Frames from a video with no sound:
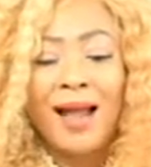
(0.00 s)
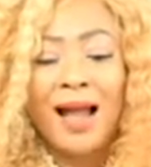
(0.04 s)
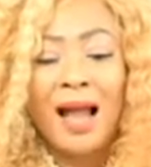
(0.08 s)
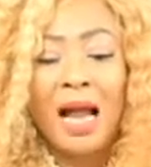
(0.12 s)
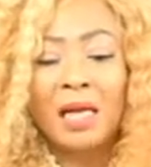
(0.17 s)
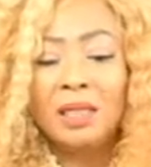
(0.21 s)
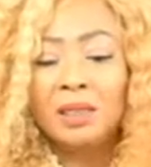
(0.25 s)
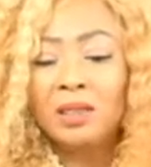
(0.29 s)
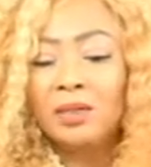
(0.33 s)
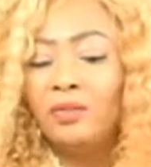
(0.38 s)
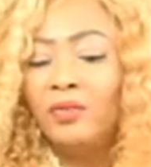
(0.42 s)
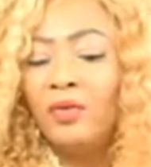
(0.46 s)

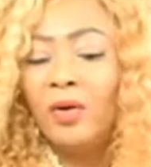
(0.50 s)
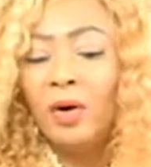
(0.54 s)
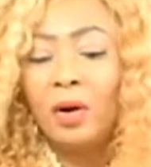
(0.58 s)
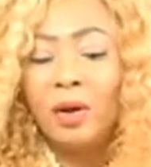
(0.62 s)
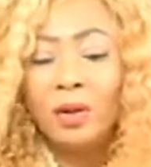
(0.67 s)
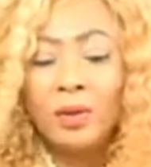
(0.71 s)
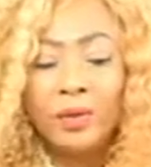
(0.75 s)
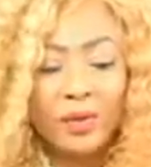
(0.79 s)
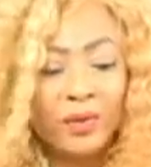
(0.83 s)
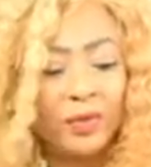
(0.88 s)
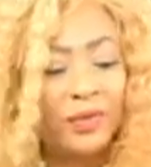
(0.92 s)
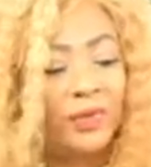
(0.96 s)
Out of
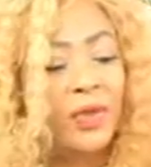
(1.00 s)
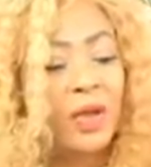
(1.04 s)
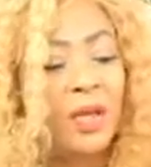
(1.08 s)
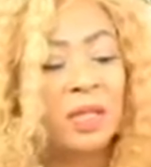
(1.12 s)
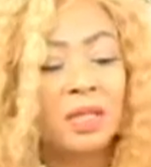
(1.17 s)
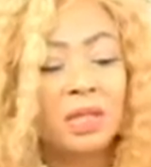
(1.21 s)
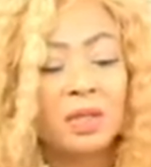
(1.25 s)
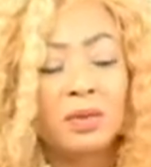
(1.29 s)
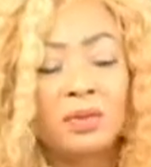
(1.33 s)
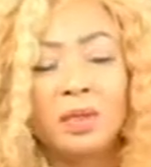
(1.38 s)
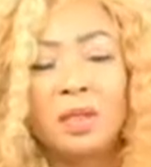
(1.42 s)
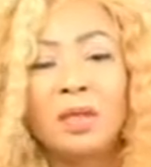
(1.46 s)
all the
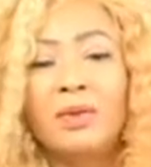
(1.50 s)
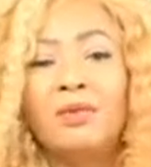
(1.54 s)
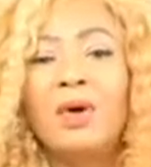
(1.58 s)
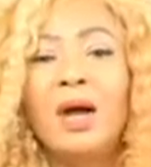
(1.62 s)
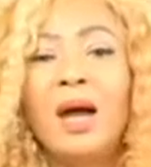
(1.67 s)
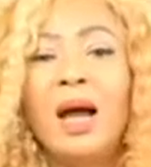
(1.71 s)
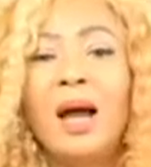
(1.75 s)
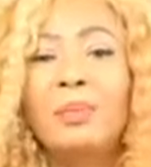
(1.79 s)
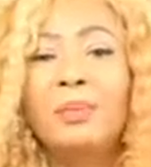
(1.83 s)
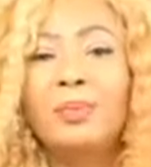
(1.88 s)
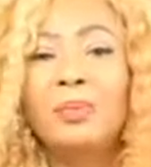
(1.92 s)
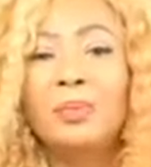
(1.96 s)
things that could have
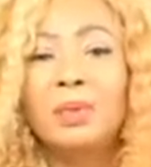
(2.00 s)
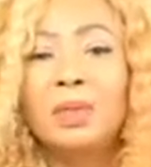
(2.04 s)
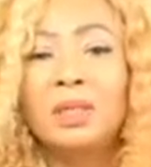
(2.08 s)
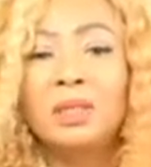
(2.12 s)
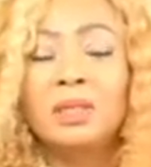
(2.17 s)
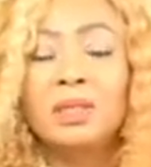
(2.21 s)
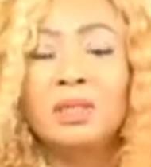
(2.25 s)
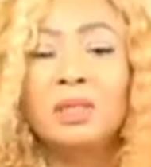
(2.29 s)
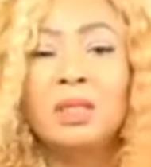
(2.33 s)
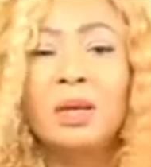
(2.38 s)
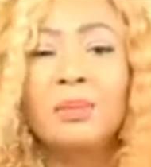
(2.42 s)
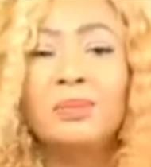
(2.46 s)
happened
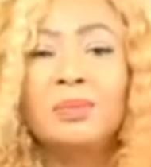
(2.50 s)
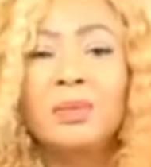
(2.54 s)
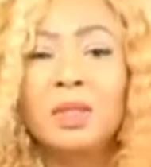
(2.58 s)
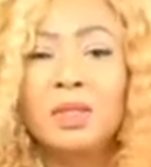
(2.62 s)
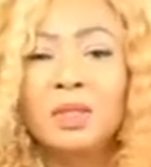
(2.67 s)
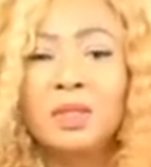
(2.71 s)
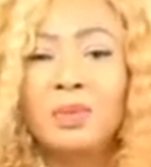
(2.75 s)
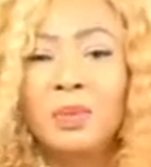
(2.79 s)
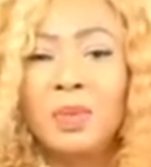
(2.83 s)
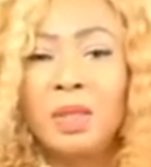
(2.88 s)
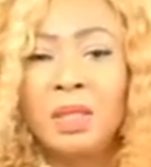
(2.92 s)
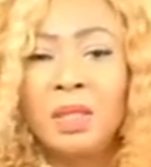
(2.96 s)
and stopped
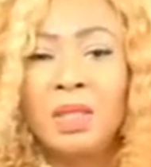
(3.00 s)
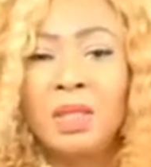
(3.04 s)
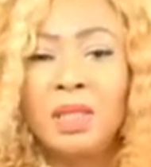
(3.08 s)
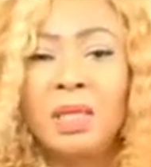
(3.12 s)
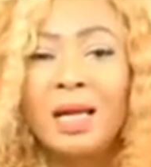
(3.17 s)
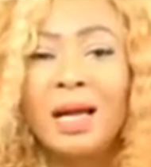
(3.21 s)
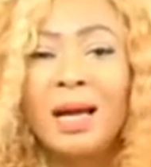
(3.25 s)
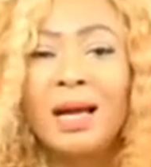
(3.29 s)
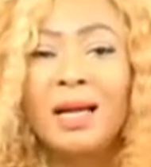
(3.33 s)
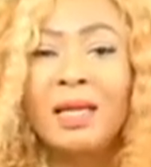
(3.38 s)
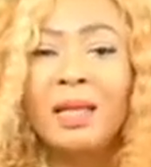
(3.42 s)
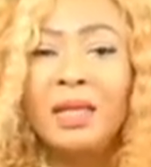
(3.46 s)
us being
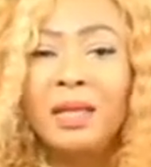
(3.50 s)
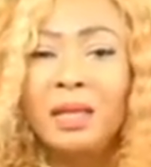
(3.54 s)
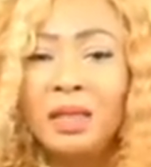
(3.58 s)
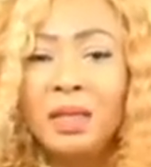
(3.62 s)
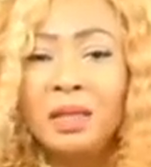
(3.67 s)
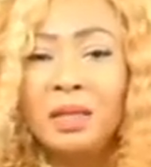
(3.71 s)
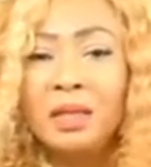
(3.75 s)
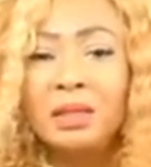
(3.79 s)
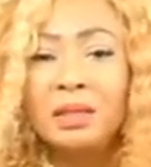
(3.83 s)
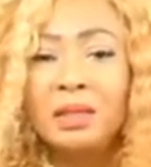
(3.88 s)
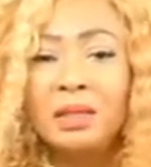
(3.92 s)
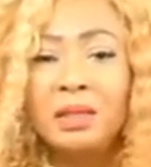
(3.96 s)
here,
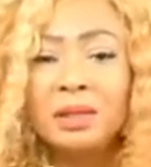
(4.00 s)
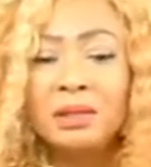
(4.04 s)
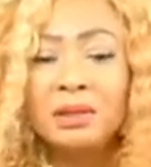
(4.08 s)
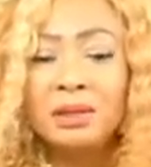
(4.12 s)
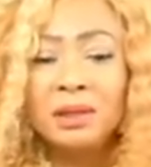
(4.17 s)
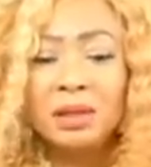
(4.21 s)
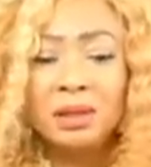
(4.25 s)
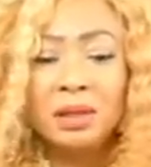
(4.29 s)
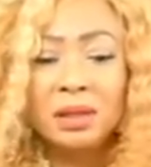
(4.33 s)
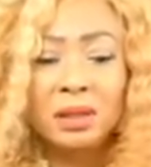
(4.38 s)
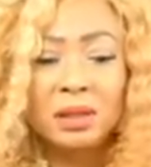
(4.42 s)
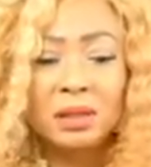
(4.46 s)
He still
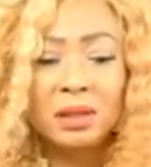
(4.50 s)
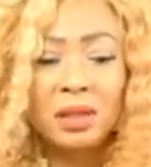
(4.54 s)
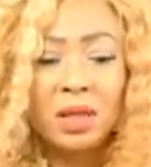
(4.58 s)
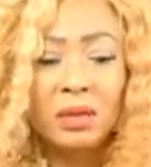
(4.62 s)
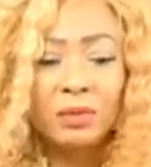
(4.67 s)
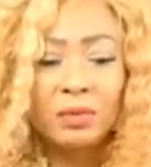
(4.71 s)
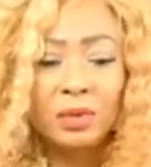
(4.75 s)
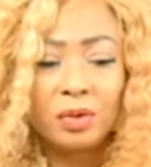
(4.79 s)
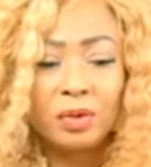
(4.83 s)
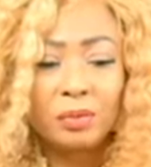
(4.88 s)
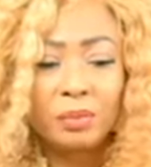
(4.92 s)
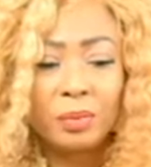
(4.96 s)
did it
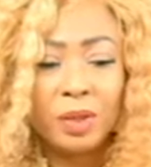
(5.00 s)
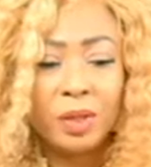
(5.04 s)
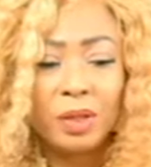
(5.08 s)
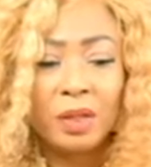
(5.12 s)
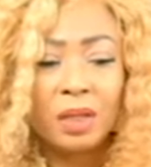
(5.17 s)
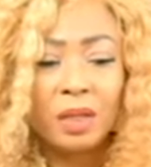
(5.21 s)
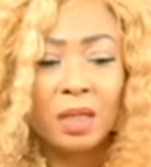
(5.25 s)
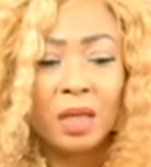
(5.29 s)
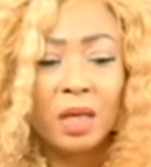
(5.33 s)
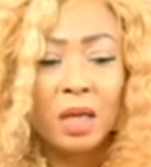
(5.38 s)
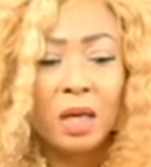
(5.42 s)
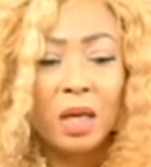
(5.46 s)
that we should be
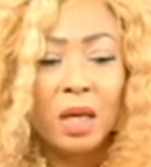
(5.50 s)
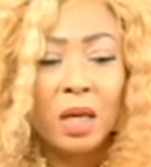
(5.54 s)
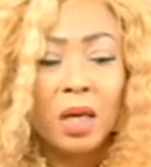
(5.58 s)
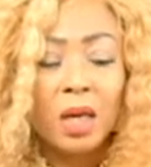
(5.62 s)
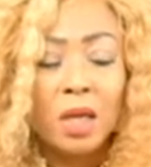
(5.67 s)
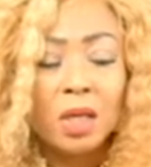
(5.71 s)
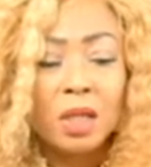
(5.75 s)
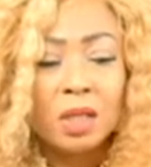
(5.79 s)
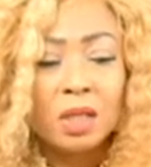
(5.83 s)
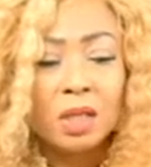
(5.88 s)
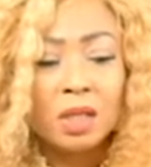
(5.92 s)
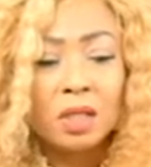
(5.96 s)
here.
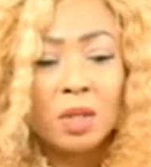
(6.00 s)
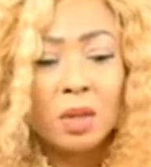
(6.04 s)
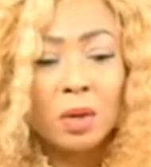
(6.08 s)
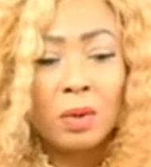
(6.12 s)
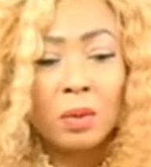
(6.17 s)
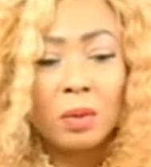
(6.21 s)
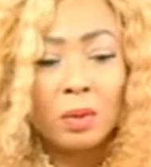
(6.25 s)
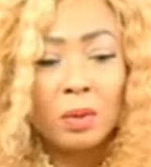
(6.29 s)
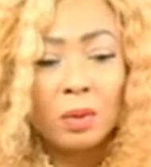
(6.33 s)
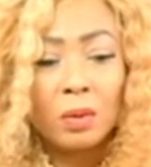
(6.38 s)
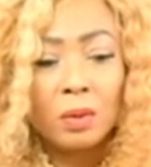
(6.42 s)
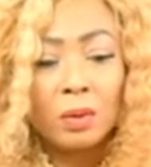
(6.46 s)

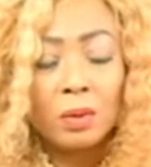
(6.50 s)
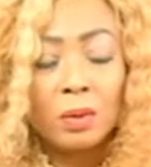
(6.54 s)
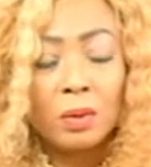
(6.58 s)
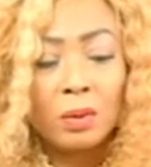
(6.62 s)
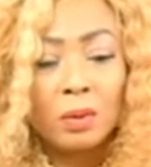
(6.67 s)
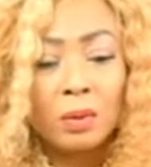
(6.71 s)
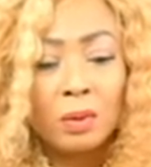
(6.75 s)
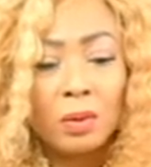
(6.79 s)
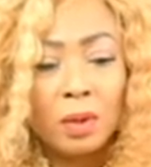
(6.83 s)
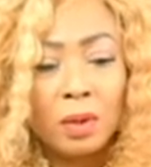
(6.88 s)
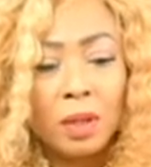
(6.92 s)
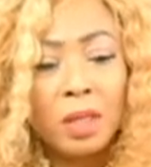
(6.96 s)
So
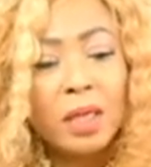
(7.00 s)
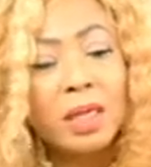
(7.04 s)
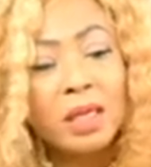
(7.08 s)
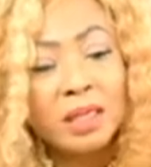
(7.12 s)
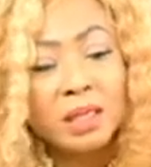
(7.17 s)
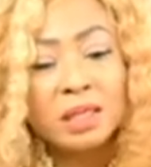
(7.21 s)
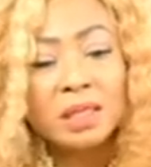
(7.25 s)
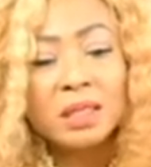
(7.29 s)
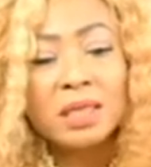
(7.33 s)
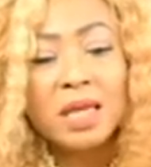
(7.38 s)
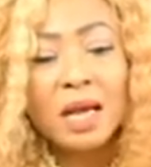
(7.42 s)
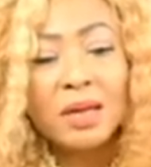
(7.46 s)
He
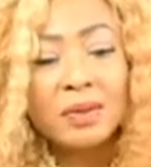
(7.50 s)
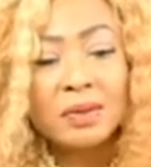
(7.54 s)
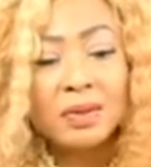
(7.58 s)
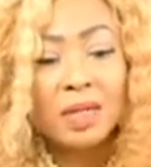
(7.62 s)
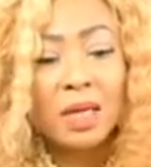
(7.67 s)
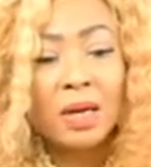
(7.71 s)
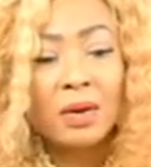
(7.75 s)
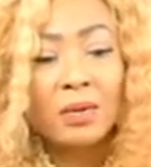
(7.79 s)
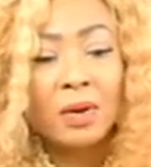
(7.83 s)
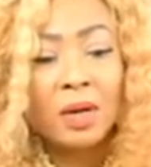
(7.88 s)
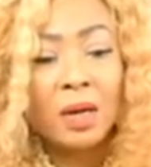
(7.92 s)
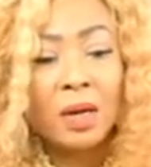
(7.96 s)
deserves
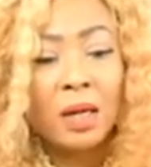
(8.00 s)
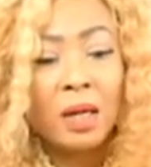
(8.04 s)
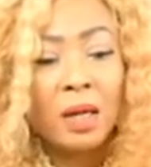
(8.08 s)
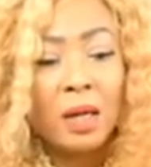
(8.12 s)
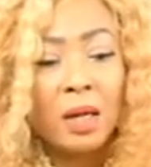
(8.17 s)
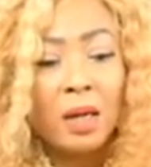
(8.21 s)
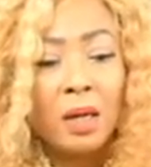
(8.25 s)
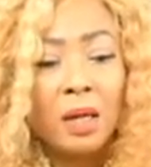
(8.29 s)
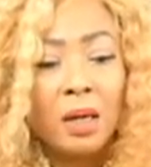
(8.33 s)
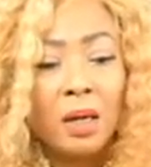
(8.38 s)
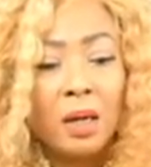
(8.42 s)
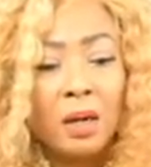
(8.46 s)
our
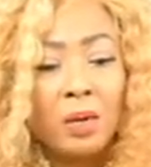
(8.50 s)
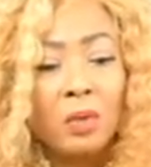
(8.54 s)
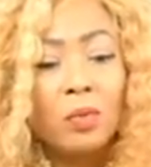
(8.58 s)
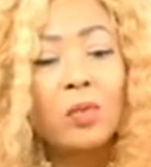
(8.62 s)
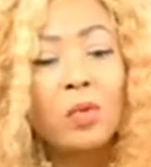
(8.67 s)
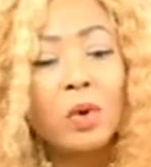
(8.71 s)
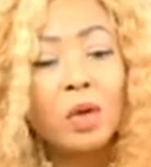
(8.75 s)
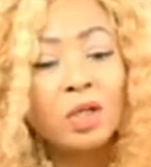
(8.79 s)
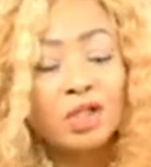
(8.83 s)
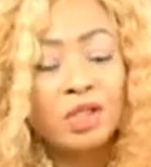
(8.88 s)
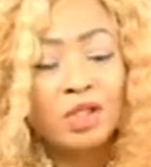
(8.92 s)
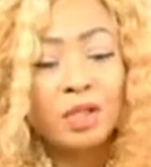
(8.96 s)

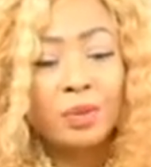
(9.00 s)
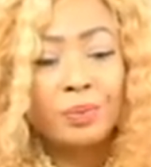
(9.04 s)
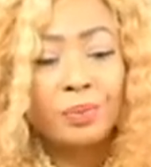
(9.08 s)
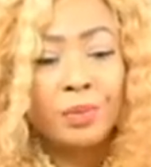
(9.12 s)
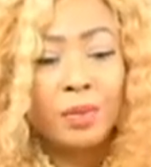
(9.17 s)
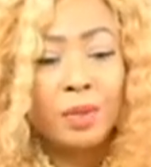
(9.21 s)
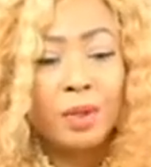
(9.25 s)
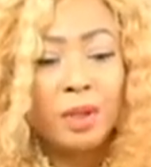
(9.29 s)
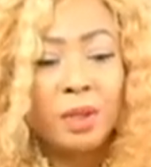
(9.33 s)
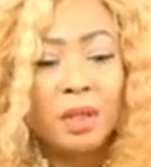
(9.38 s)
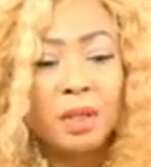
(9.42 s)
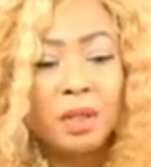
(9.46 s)
worship.
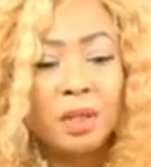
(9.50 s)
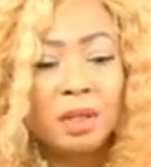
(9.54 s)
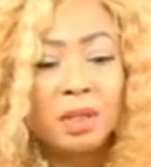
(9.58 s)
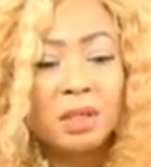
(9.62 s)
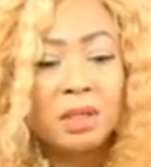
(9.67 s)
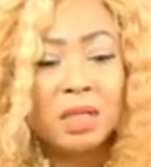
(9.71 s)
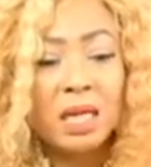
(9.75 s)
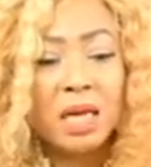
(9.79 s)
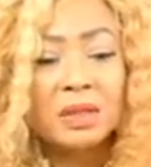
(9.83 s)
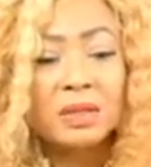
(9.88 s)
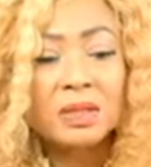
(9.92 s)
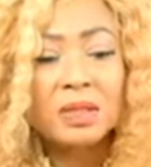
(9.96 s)
He
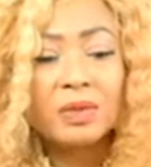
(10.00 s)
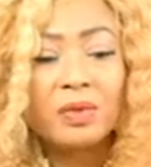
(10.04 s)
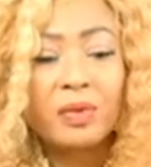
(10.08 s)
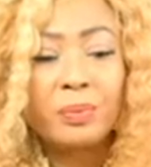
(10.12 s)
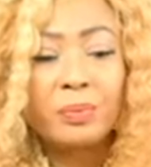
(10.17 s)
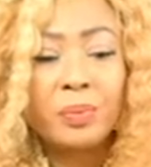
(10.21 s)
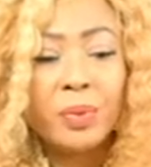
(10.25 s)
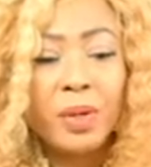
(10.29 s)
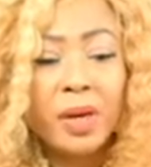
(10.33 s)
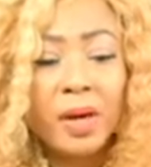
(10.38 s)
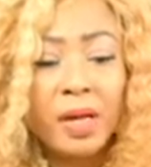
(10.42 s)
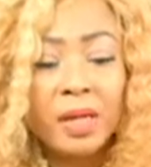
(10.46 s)
deserves our
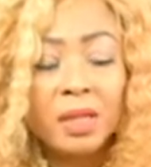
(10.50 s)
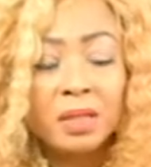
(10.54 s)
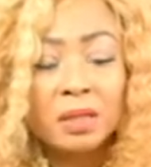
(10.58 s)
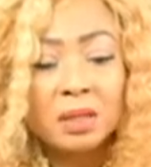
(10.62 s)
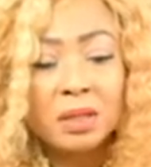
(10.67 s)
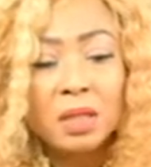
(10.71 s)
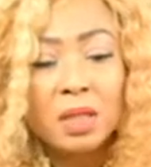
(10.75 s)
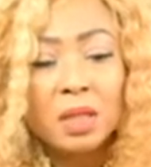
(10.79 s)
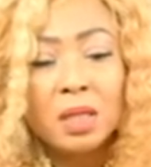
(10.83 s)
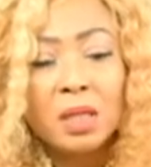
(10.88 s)
praise.